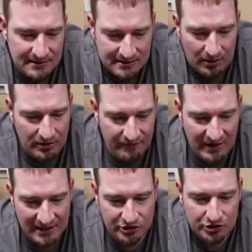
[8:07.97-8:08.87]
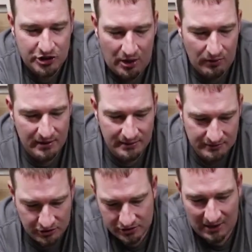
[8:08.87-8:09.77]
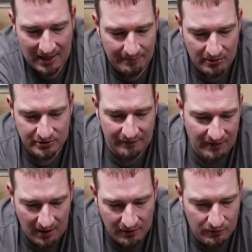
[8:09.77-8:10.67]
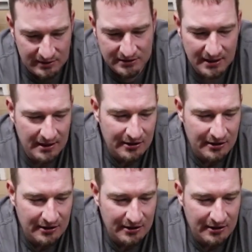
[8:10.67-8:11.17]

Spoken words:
So you've got your choke, just like most of the other ones,